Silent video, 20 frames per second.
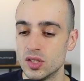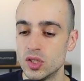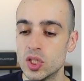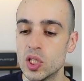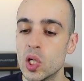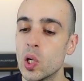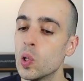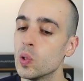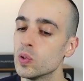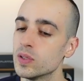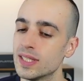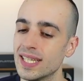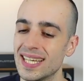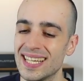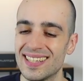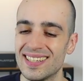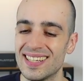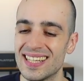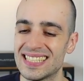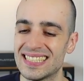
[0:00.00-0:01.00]
Don't
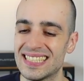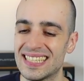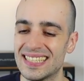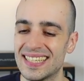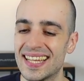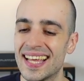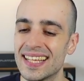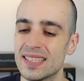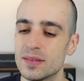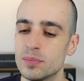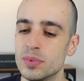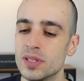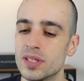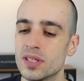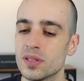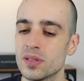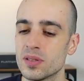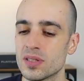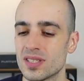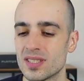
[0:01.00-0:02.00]
take less than that
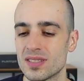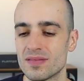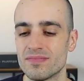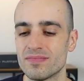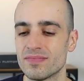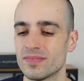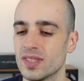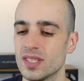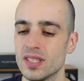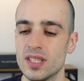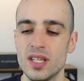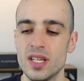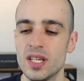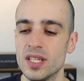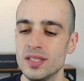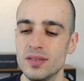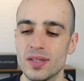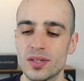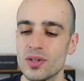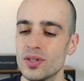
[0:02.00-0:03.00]
because
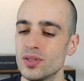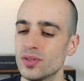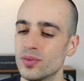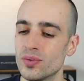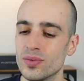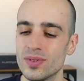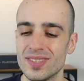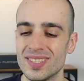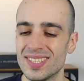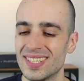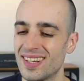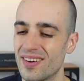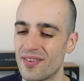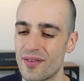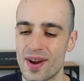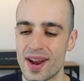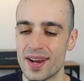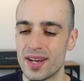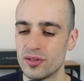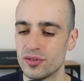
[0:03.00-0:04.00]
you're going to
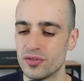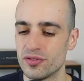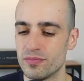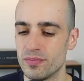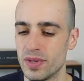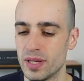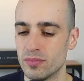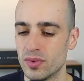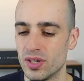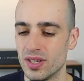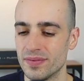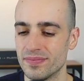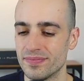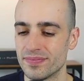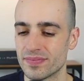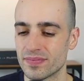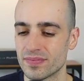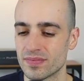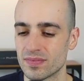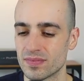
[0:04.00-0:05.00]
run out of memory.
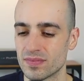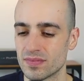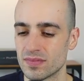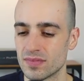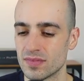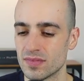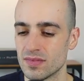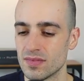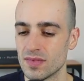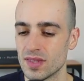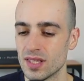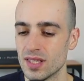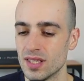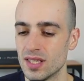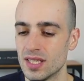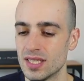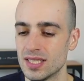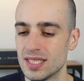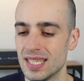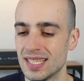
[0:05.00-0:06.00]

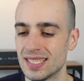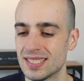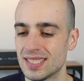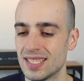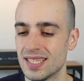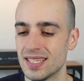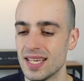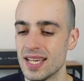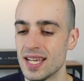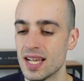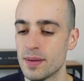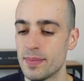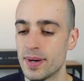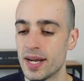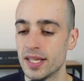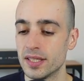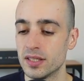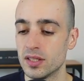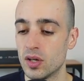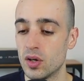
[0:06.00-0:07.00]
16
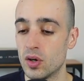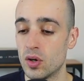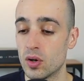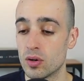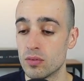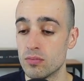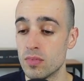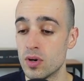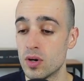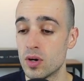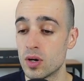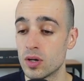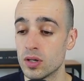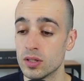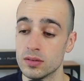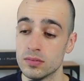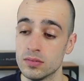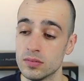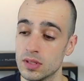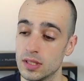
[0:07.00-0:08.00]
GB or
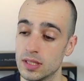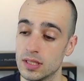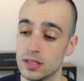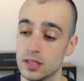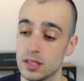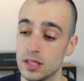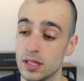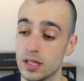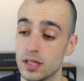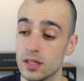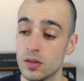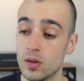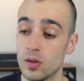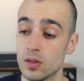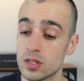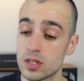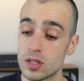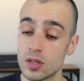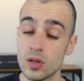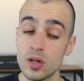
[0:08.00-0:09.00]
more, and here
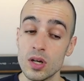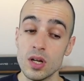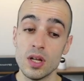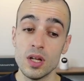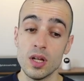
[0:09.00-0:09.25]
also.